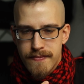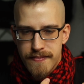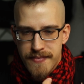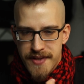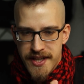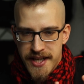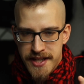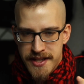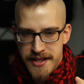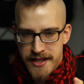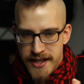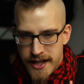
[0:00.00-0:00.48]

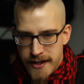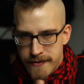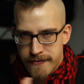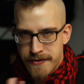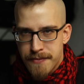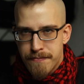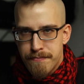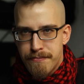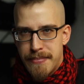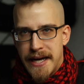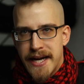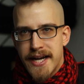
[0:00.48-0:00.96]
then give
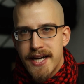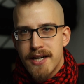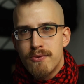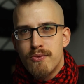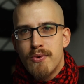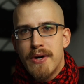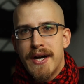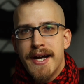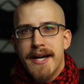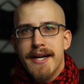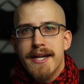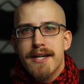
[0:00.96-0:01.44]
it back
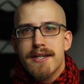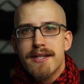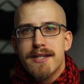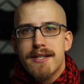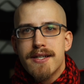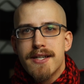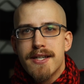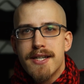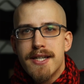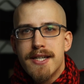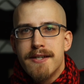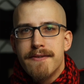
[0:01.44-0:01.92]
away
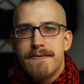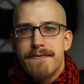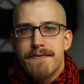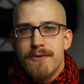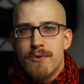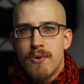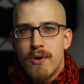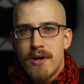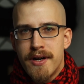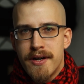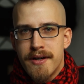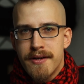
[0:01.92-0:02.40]
if
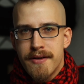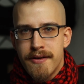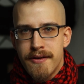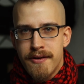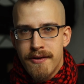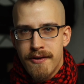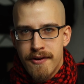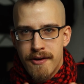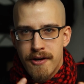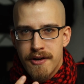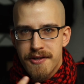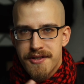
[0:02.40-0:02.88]
you are
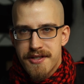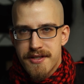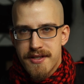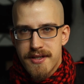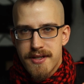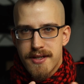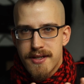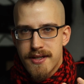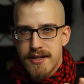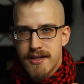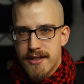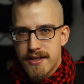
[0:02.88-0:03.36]
not
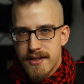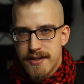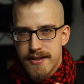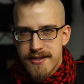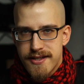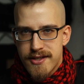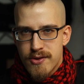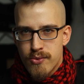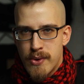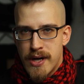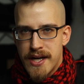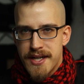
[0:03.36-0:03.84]

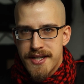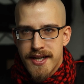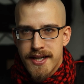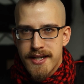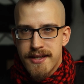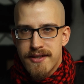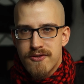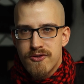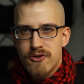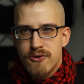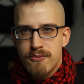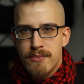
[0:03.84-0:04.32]

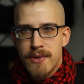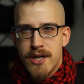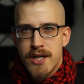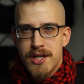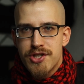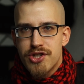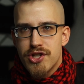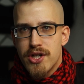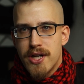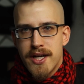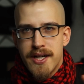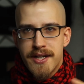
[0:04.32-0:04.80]
sweating too
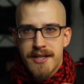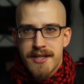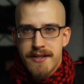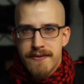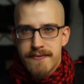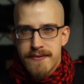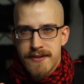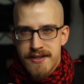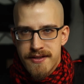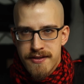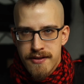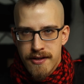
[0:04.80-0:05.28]
much and
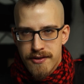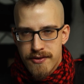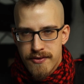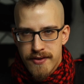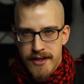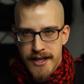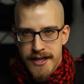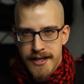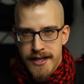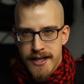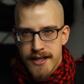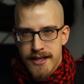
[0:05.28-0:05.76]
if it's not
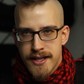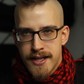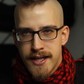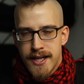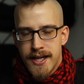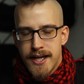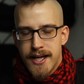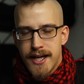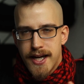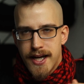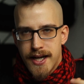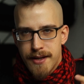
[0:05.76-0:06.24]
raining.
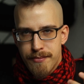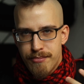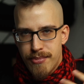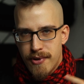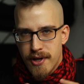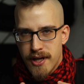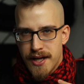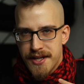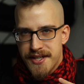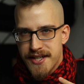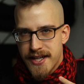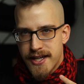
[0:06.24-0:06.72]
And
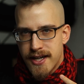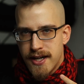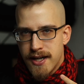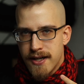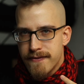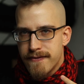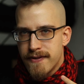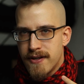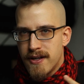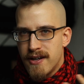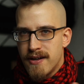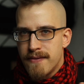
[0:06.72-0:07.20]
Polartec
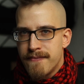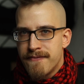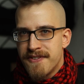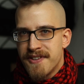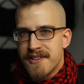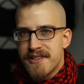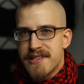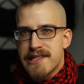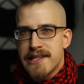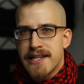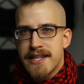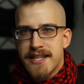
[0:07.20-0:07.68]
Alpha
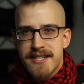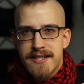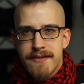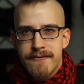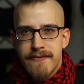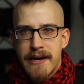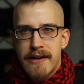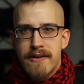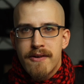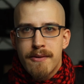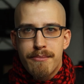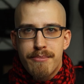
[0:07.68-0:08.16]
obviously is a
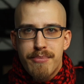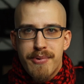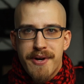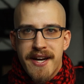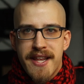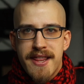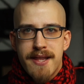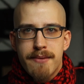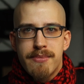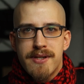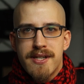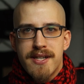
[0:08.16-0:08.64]
very
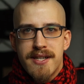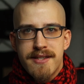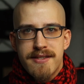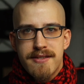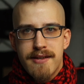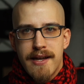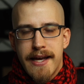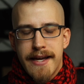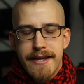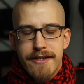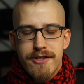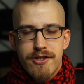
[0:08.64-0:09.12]
breathable
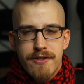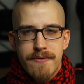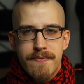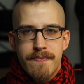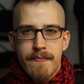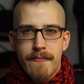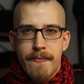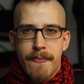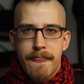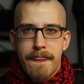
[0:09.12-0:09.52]
insulation.